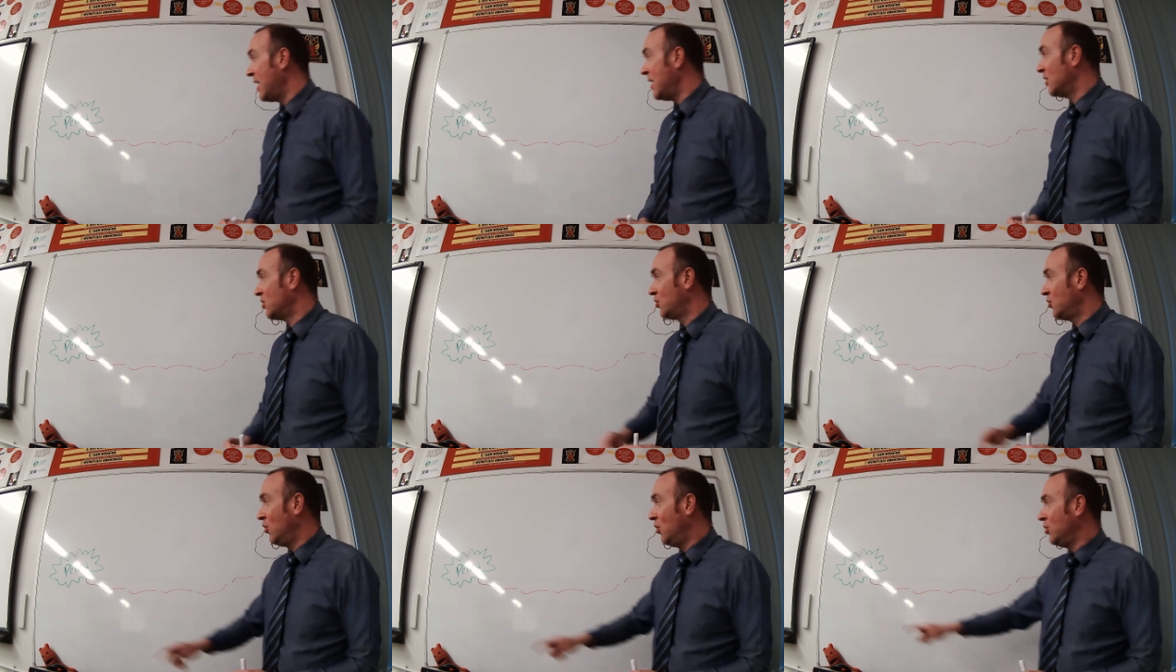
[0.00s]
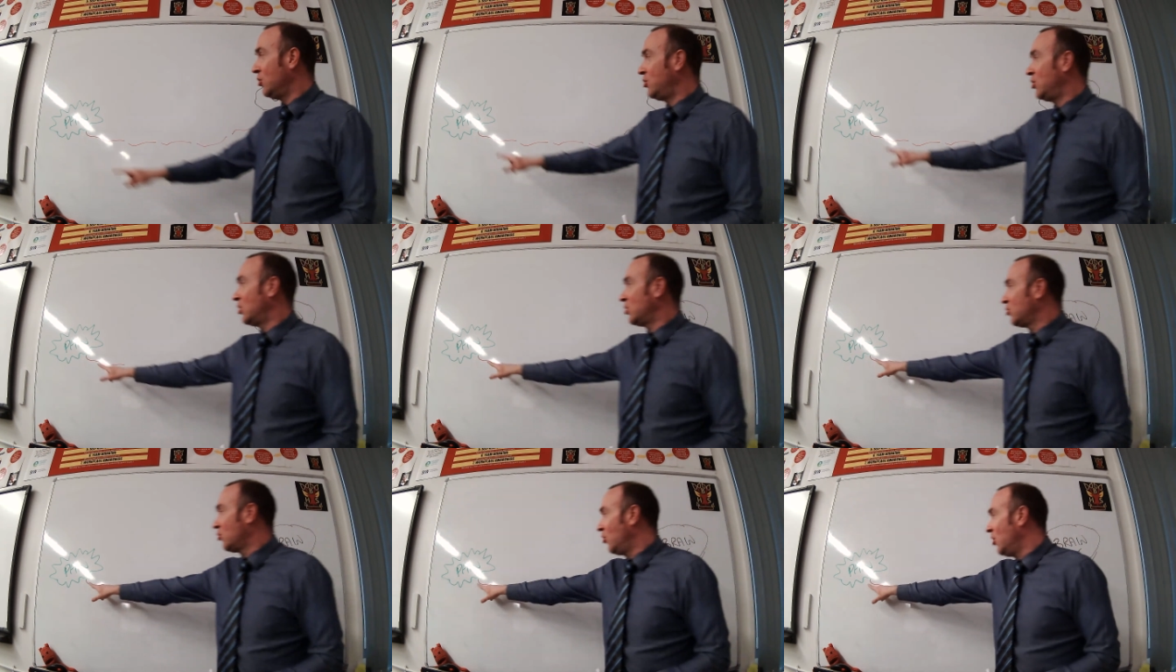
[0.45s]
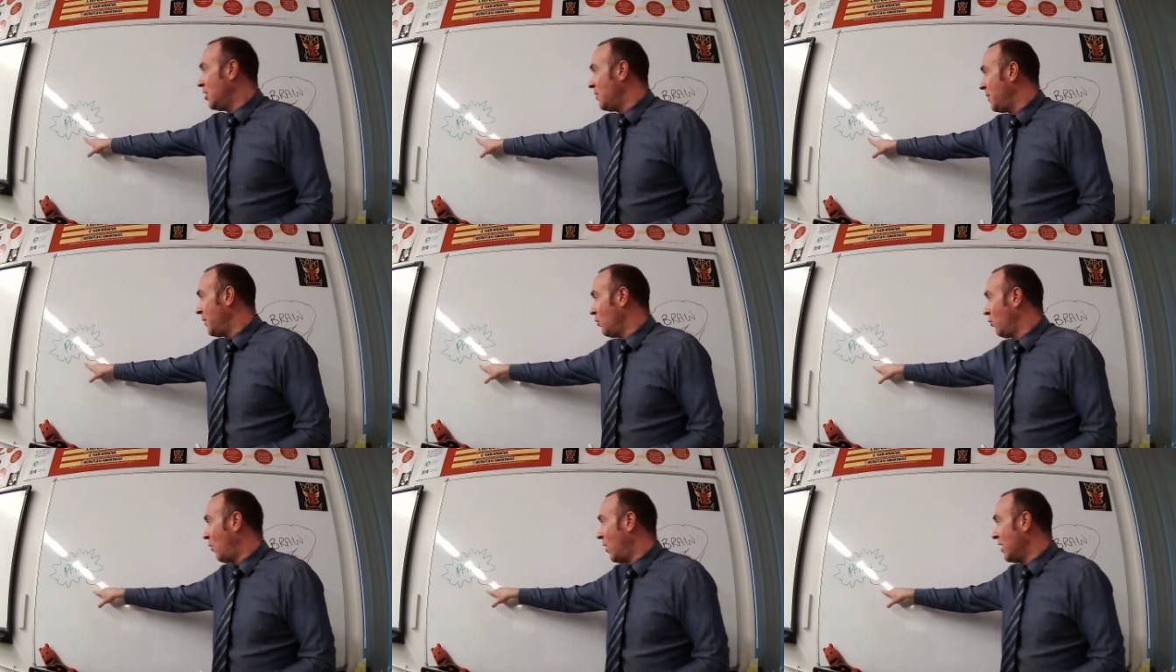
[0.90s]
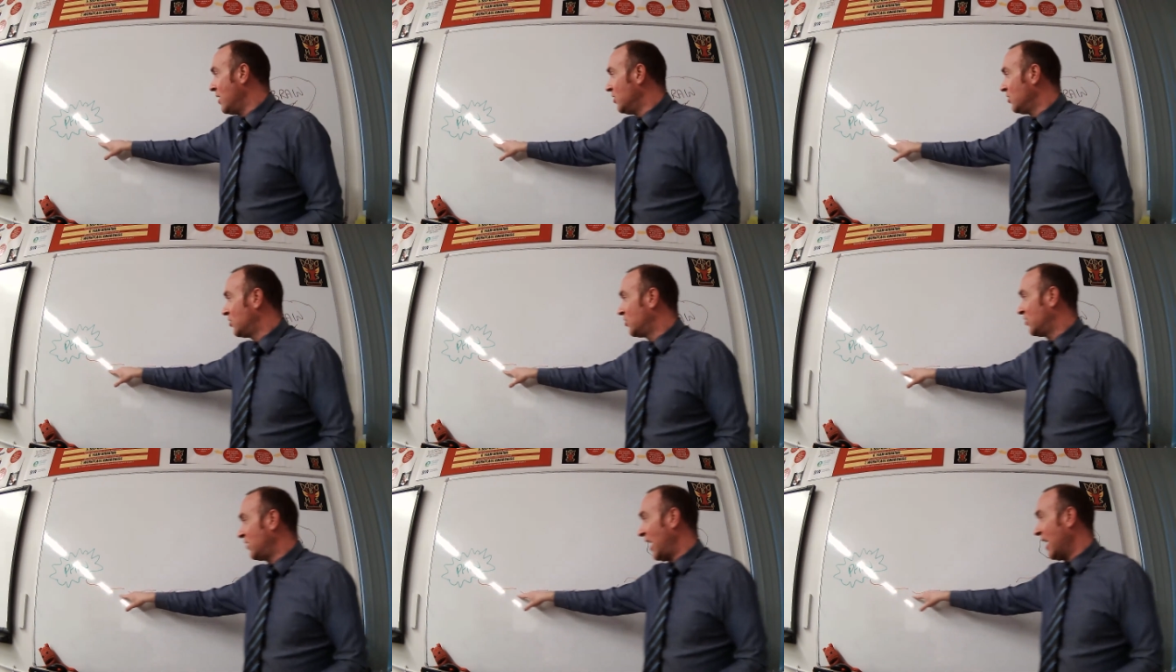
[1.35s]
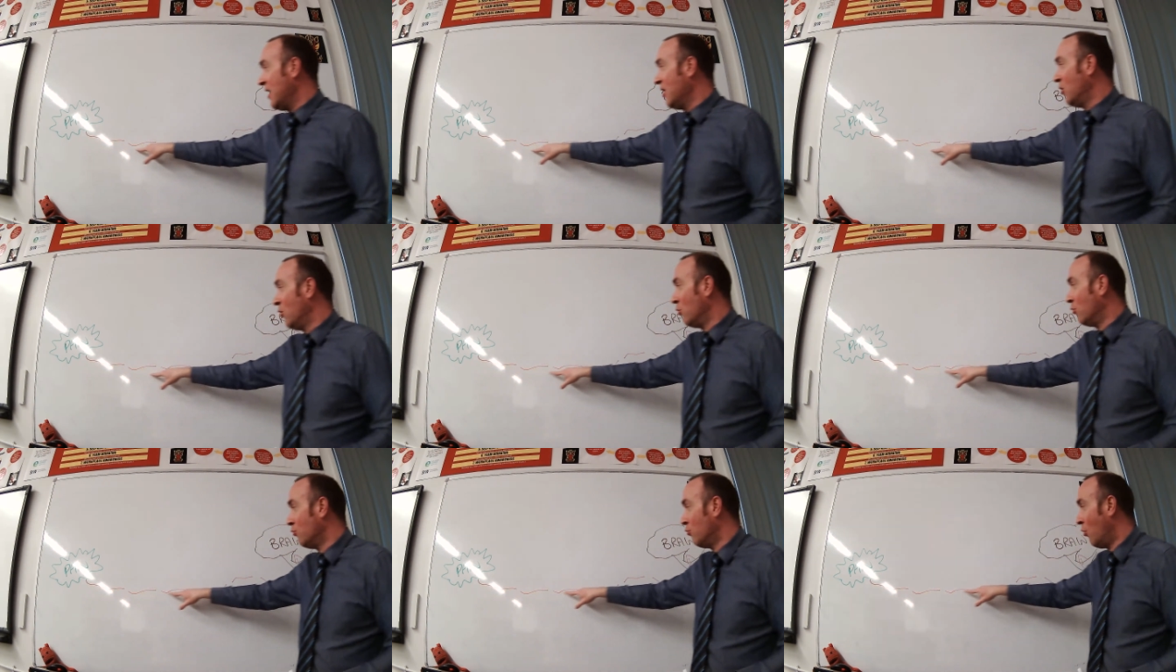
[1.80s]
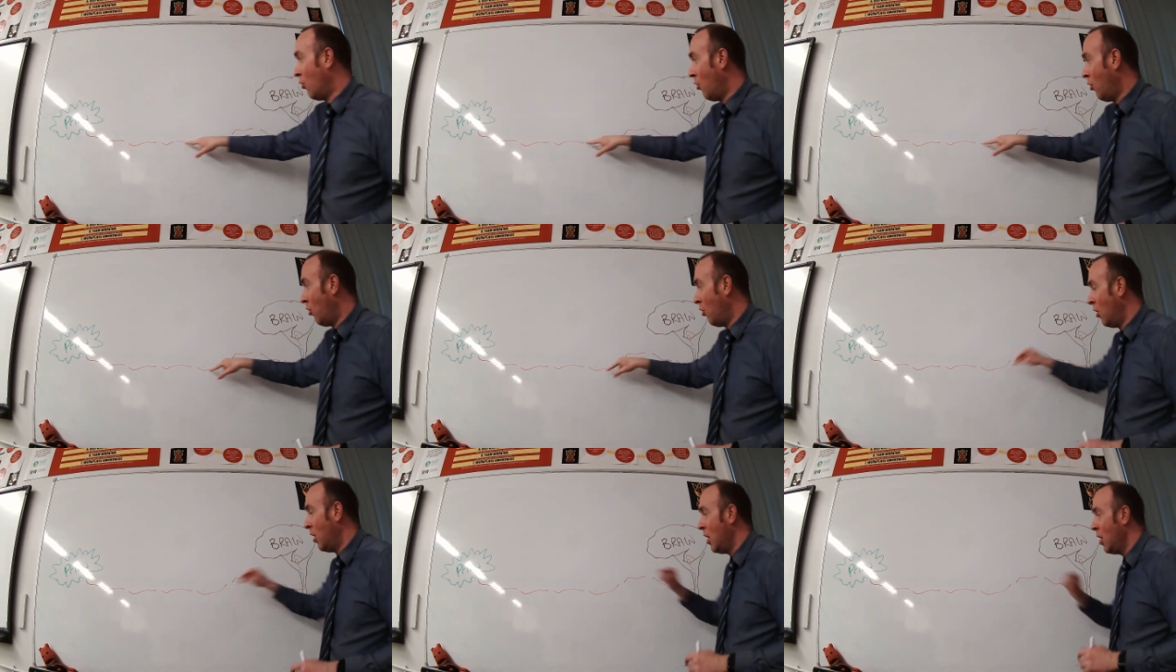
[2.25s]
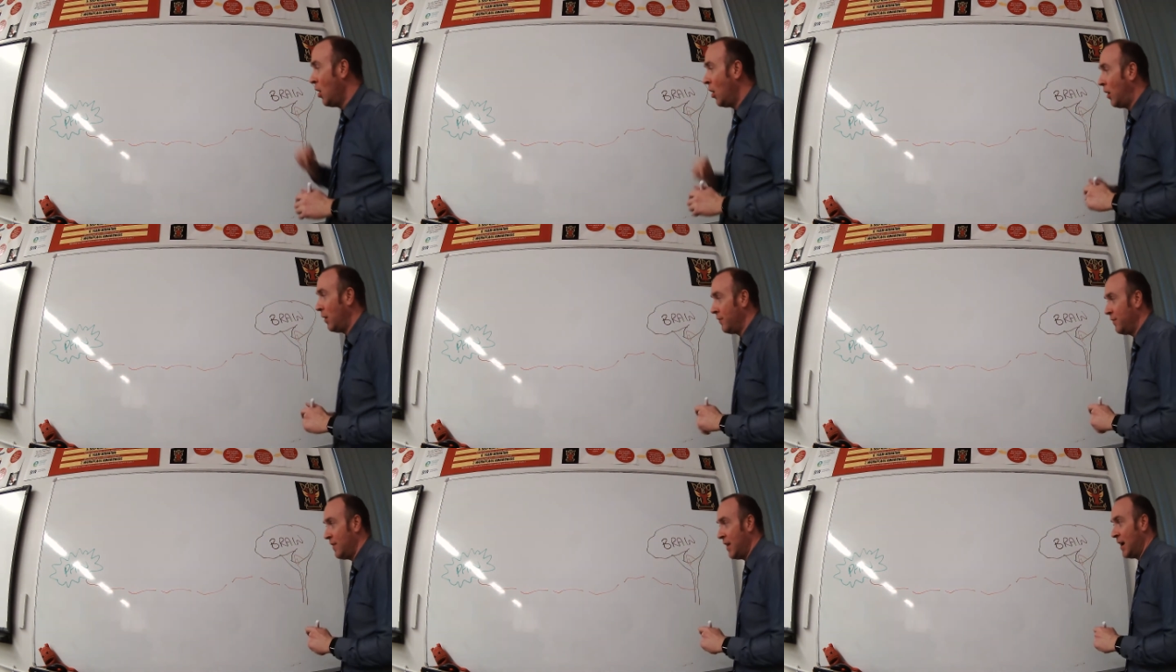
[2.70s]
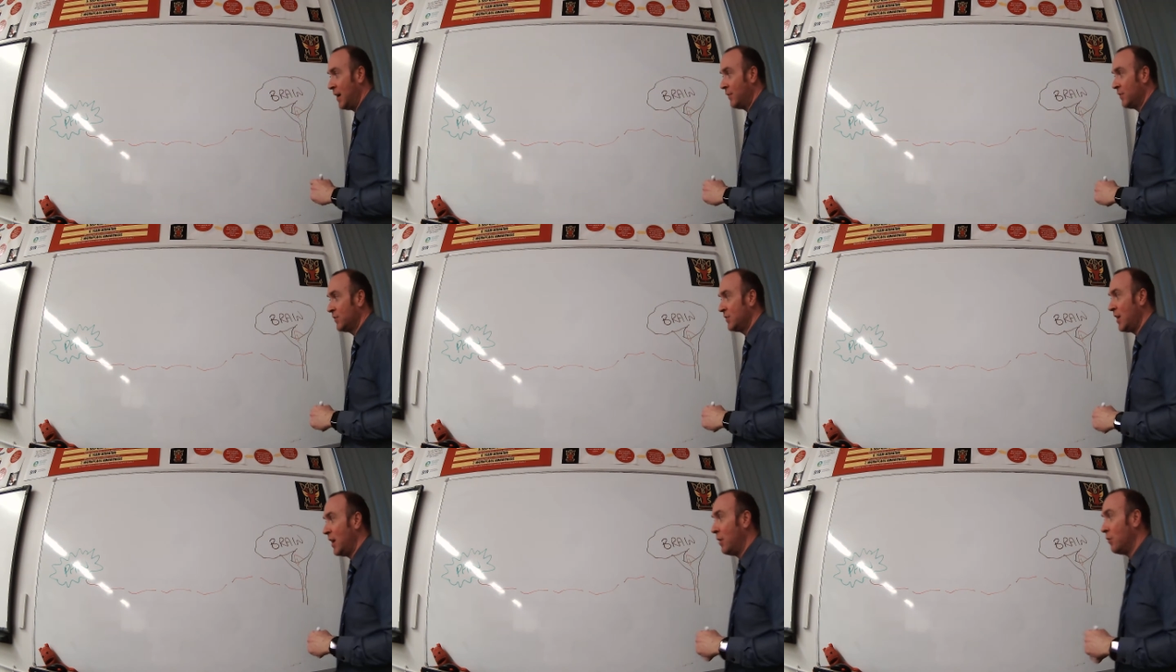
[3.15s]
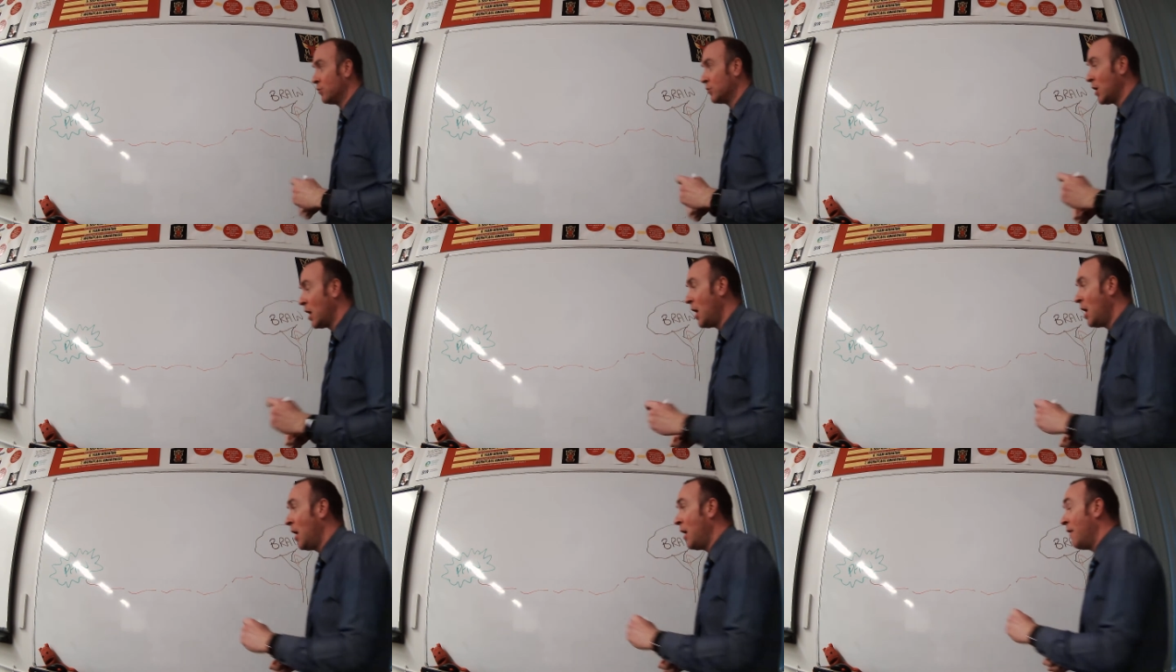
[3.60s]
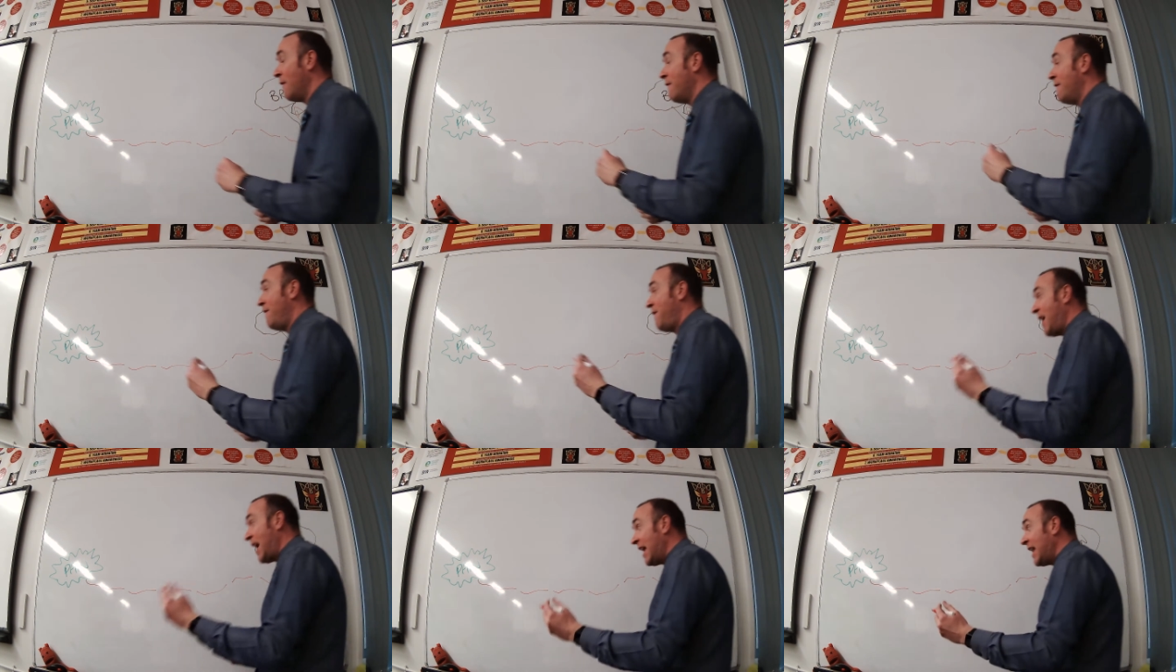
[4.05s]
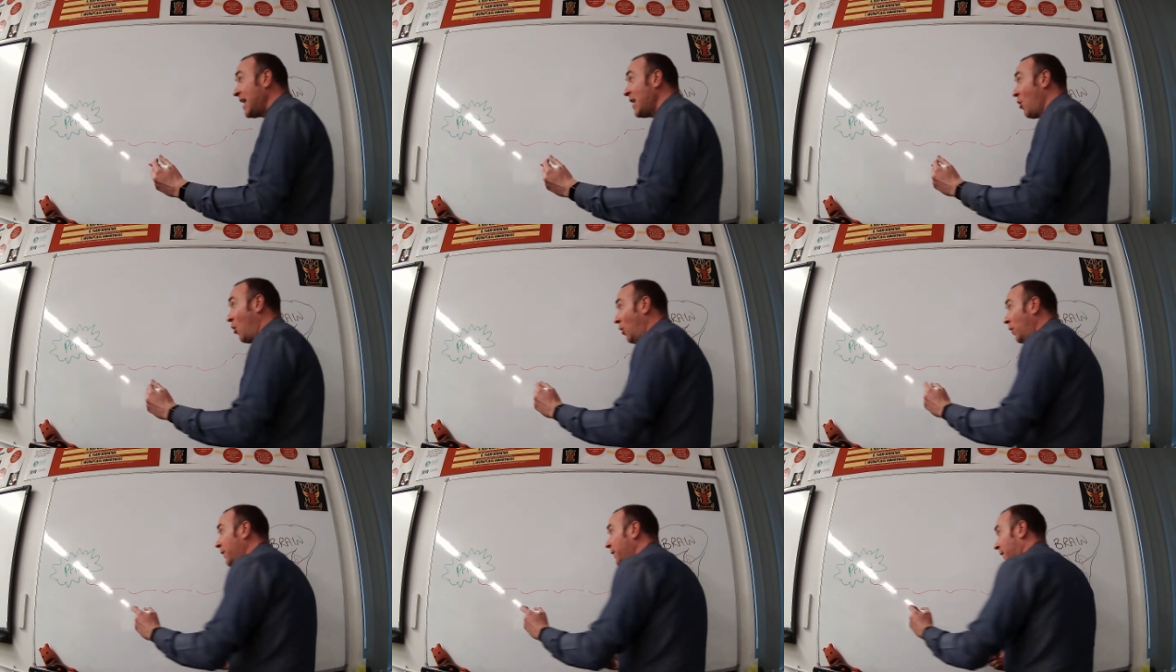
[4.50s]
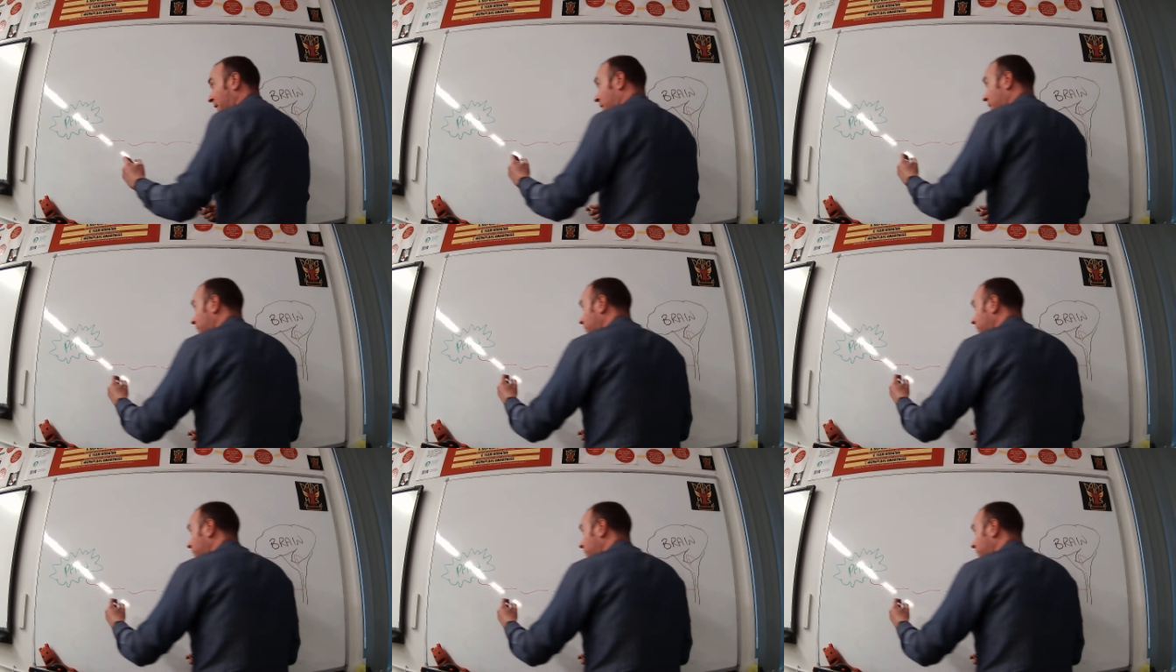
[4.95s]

It's not just going to be one single row of nerve cells. Very often,